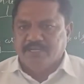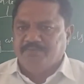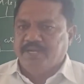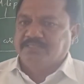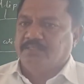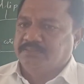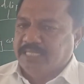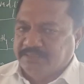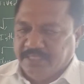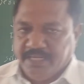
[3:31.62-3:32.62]
kind of fats are
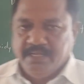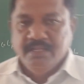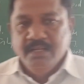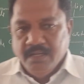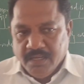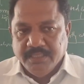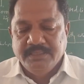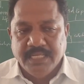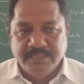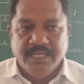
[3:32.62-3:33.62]
saturated,
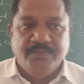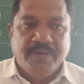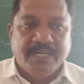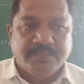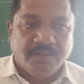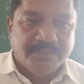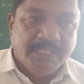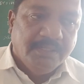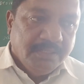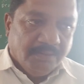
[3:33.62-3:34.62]
unsaturated fats are
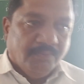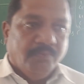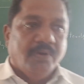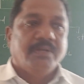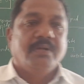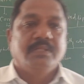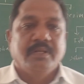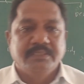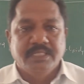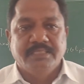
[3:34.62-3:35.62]
there. What are the
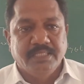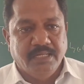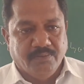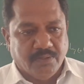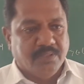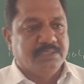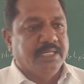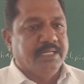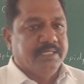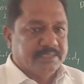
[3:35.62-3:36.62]
unsaturated, what are the
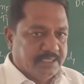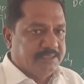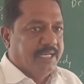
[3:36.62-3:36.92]
saturated, discuss